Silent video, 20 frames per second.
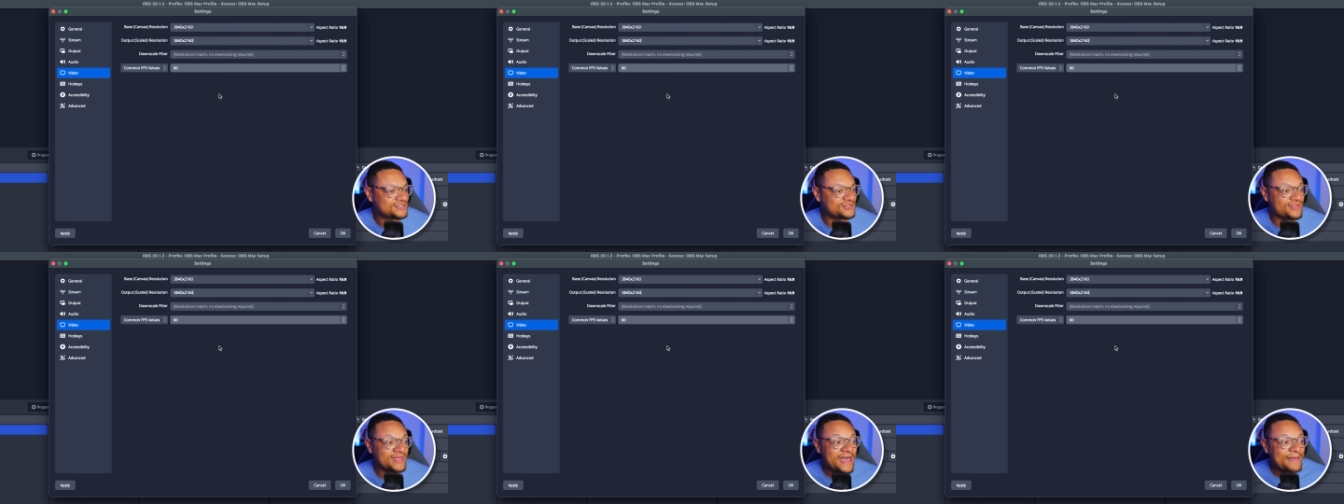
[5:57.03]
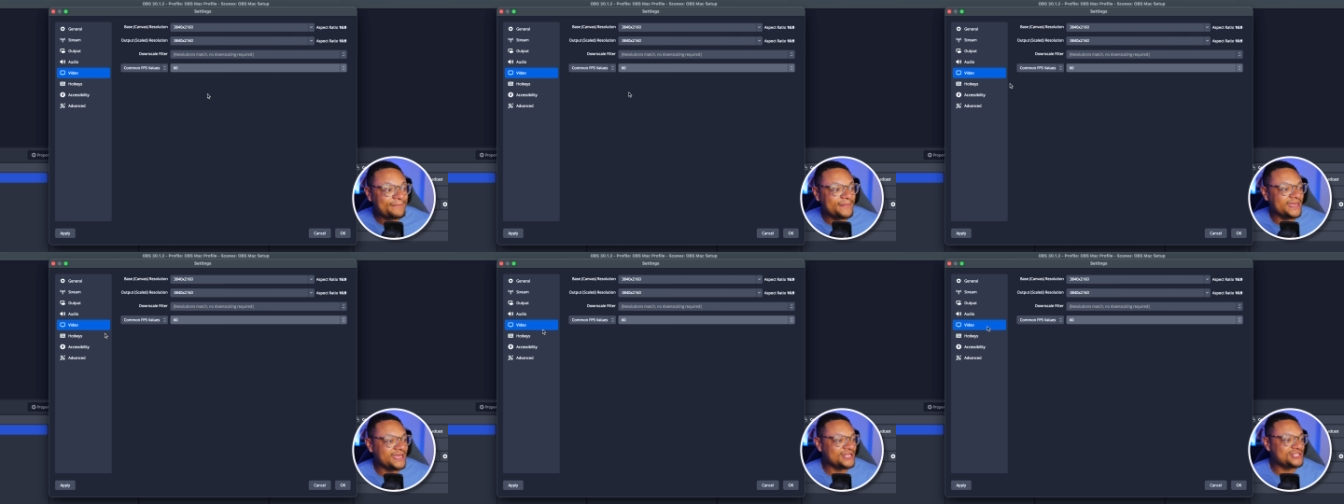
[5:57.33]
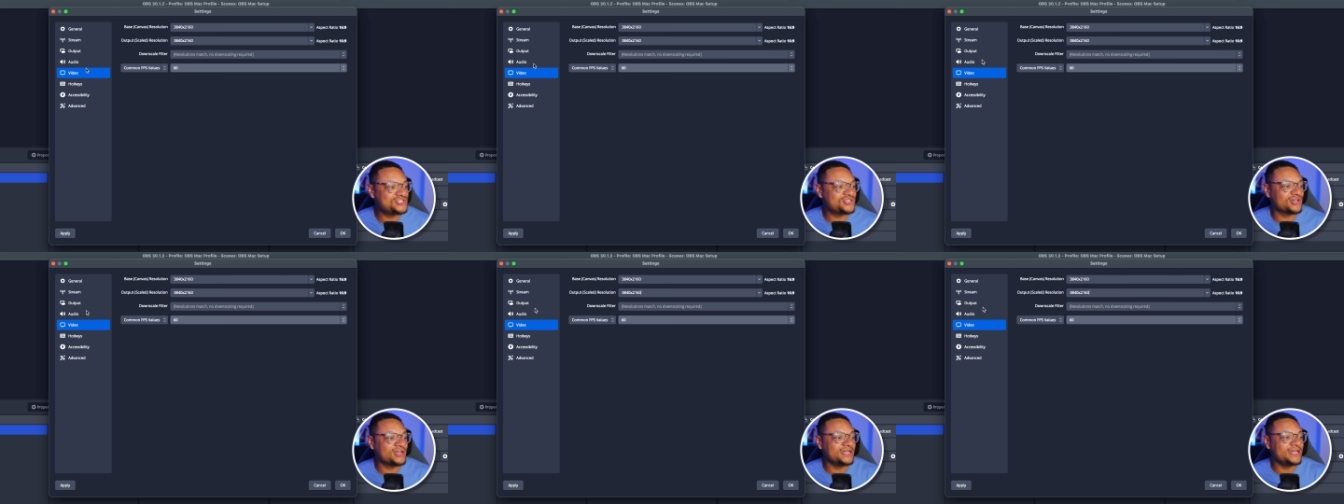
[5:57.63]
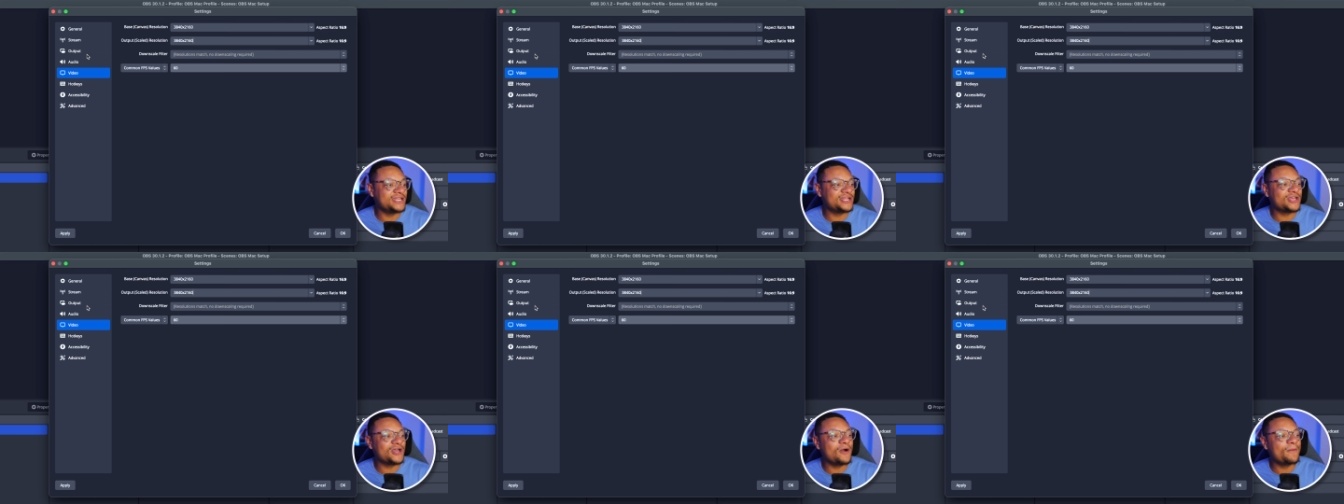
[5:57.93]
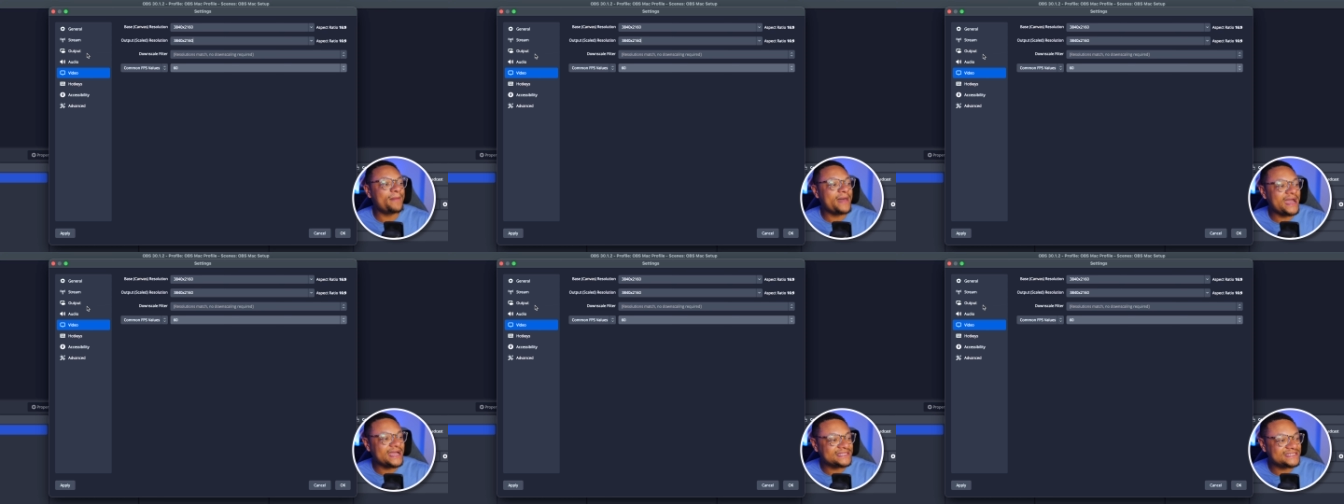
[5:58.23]
So that means you're going to need to go
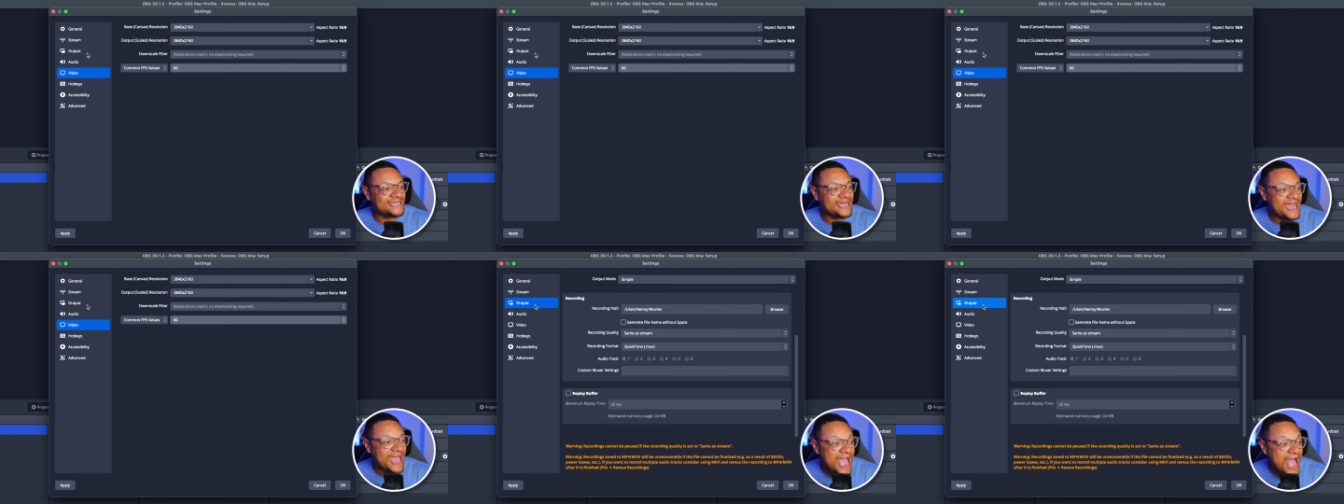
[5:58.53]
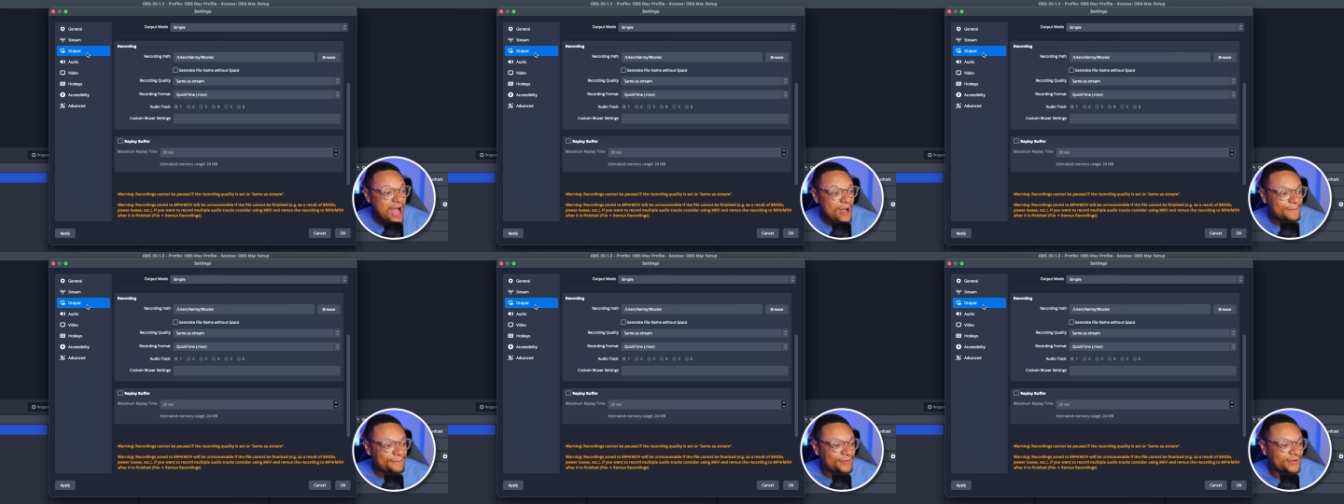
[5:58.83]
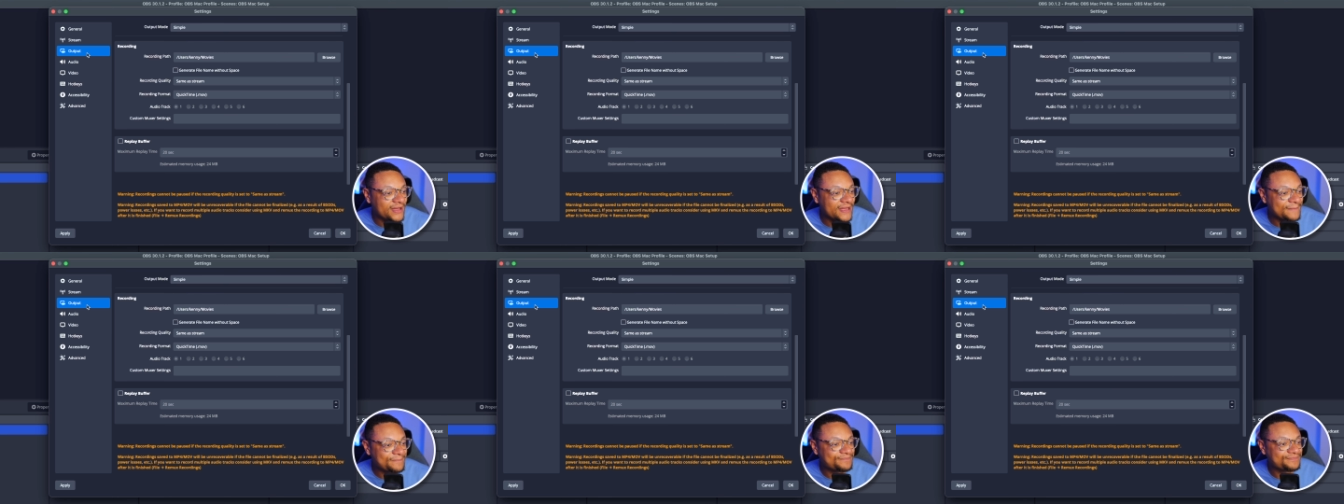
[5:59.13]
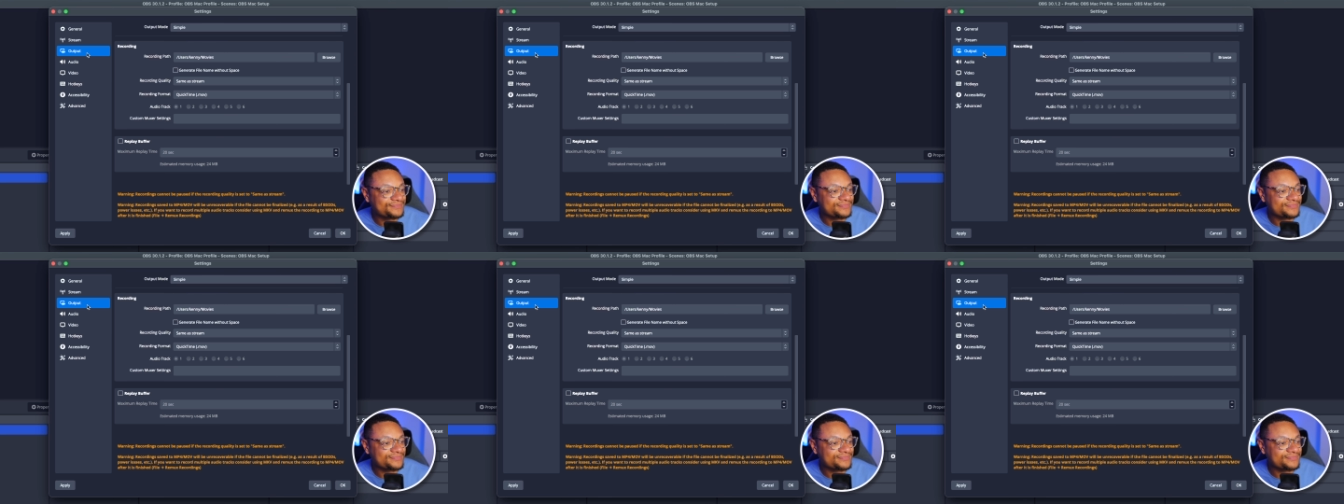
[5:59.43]
back to output